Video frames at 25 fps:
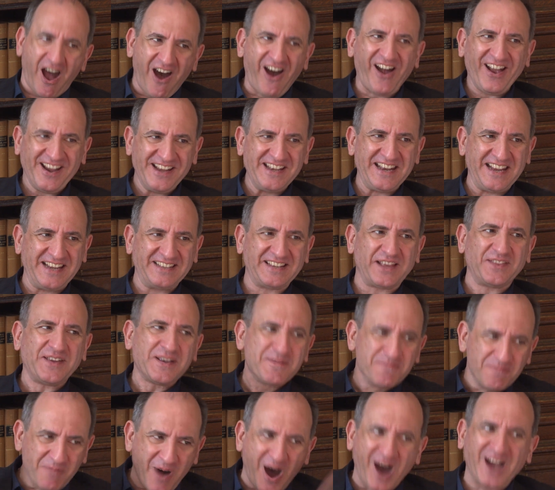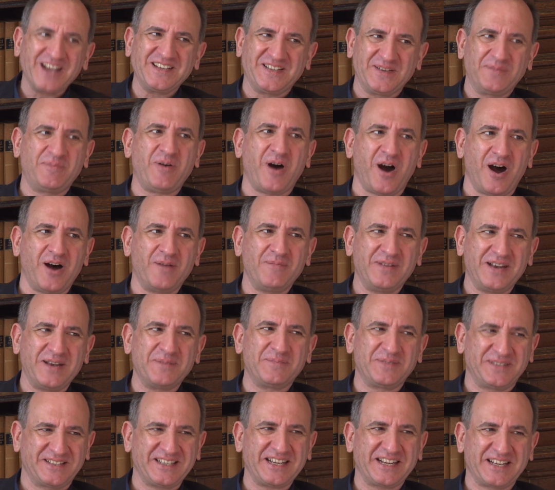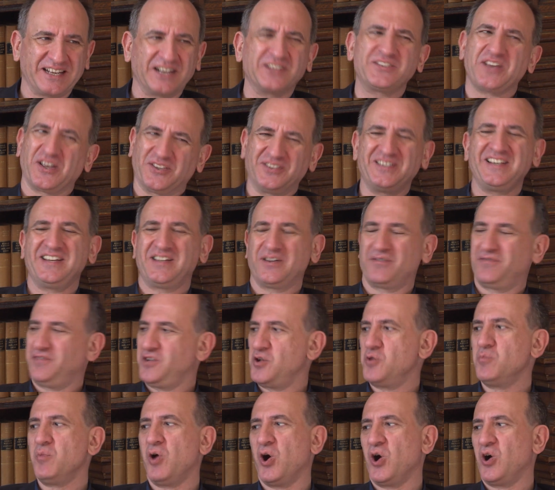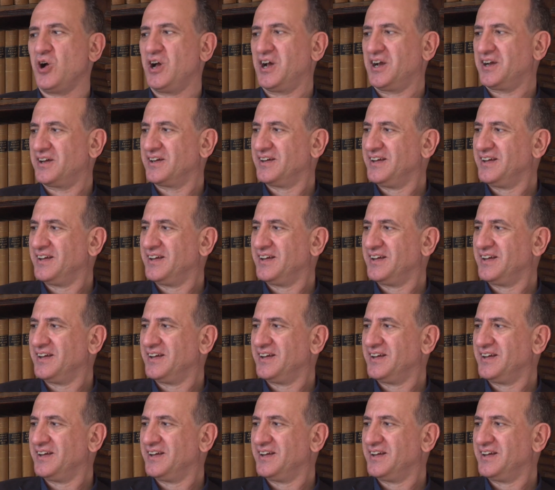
I need, I think my department in particular does need a few more,